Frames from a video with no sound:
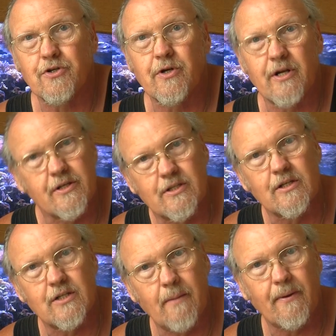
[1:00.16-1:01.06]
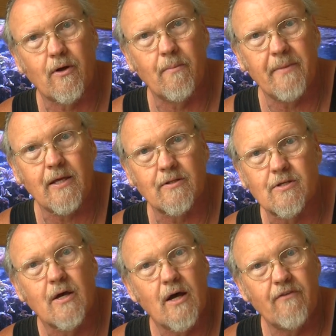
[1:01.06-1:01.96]
unit is the typical means
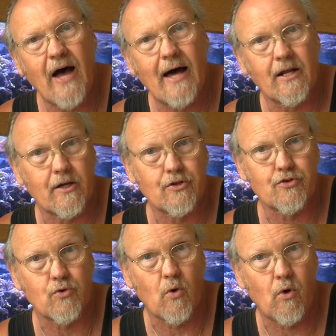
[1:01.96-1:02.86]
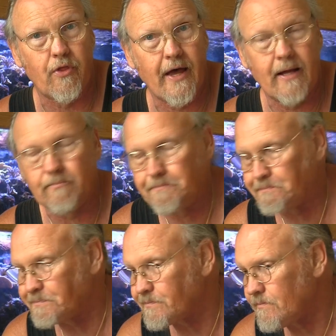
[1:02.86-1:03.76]
of how to control that.
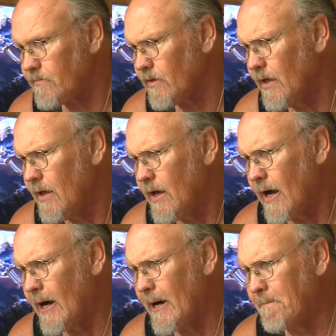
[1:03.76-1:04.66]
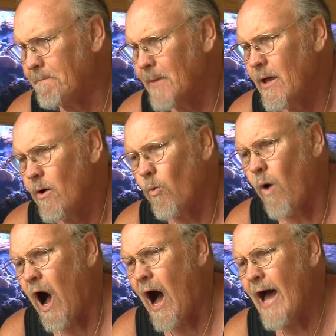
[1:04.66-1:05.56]
Um,
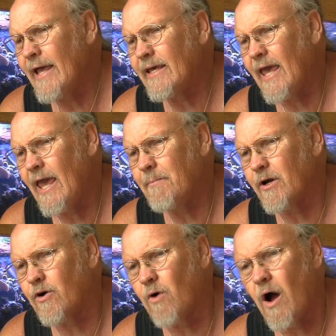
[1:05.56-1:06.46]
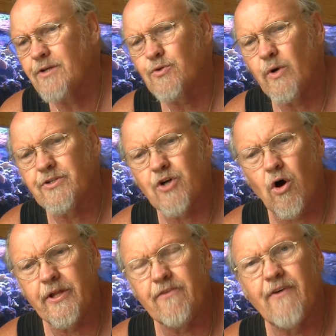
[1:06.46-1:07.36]
I came across what's
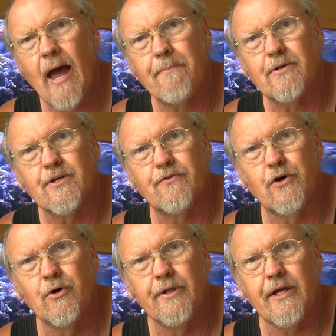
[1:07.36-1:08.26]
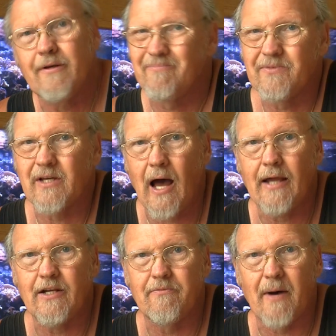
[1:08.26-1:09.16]
called evaporative cooling
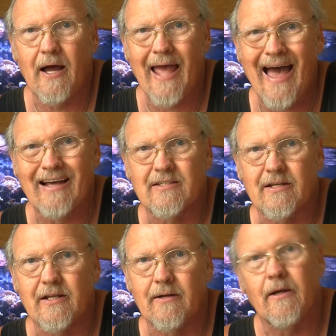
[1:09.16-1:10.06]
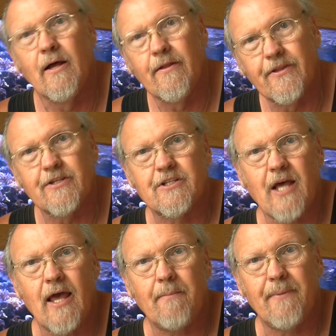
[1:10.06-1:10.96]
kind of by accident. This
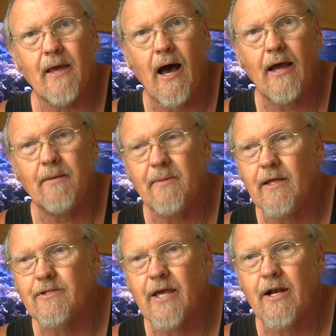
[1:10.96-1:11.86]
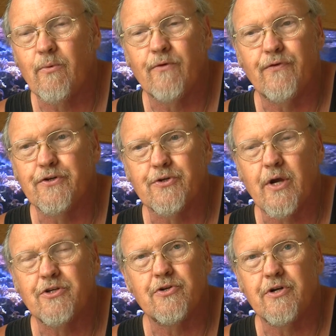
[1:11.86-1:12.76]
tank behind me has had a
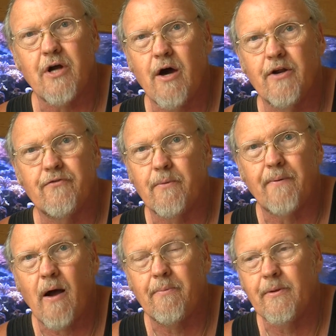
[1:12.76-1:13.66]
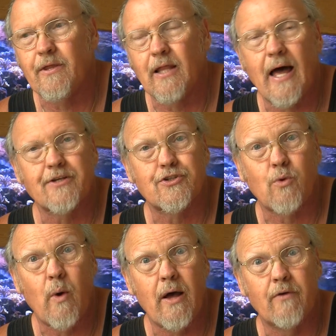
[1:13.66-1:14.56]
refrigeration unit on it for probably the last
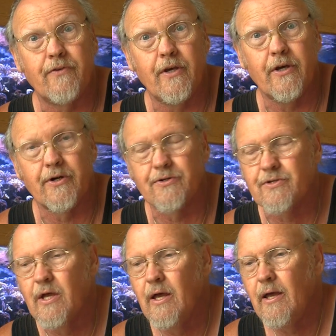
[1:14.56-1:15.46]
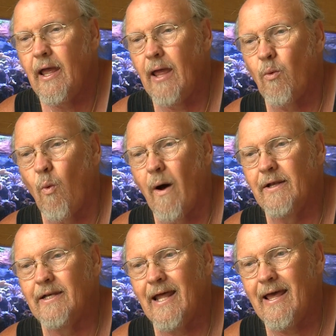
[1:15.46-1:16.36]
12 years and
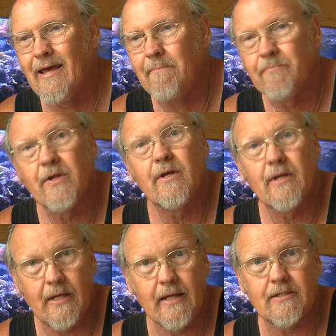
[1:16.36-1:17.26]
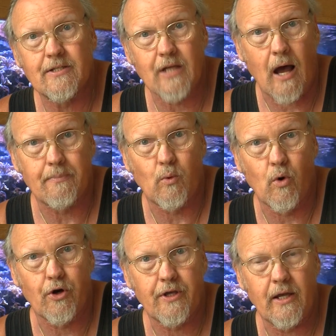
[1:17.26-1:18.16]
one day it stopped
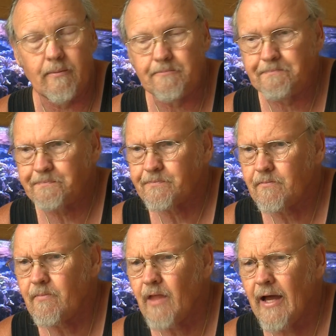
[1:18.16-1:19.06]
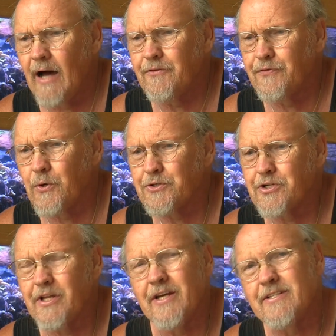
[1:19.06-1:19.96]
working.
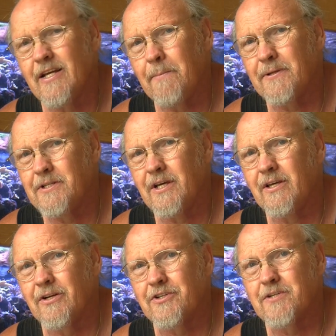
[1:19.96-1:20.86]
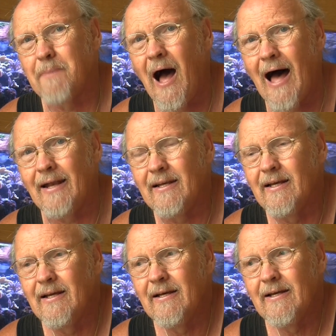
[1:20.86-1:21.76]
Unfortunately, it's in a particular spot
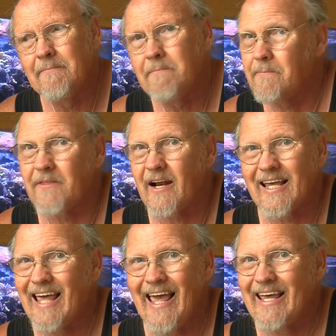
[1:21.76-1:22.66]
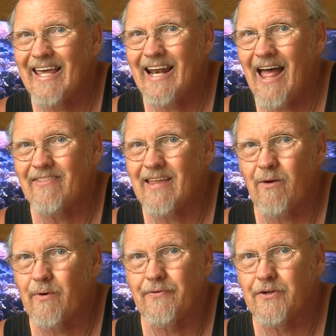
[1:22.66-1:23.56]
that I can't get at
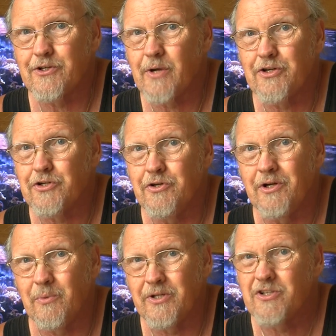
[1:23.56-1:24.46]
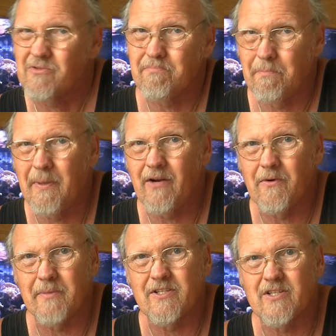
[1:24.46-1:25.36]
that refrigeration unit, which is a bit of
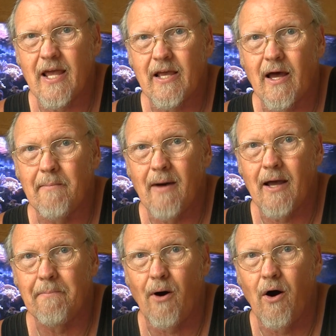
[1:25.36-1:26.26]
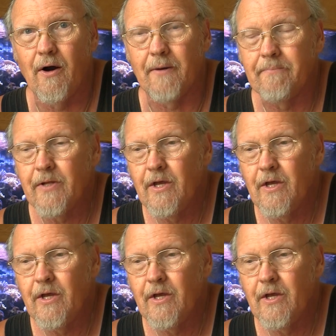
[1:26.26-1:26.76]
a mistake on my part.